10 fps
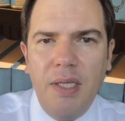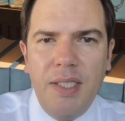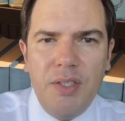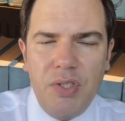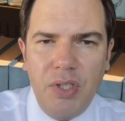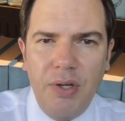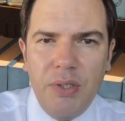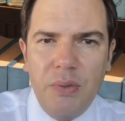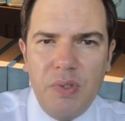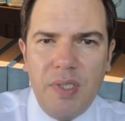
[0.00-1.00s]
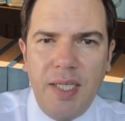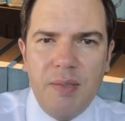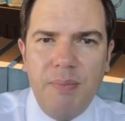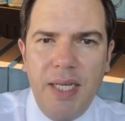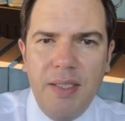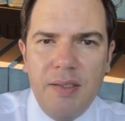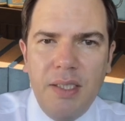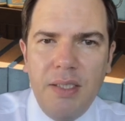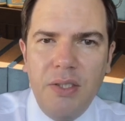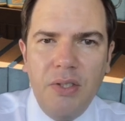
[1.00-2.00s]
historical sex matters
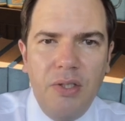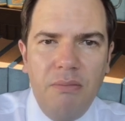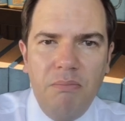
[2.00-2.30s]
that occur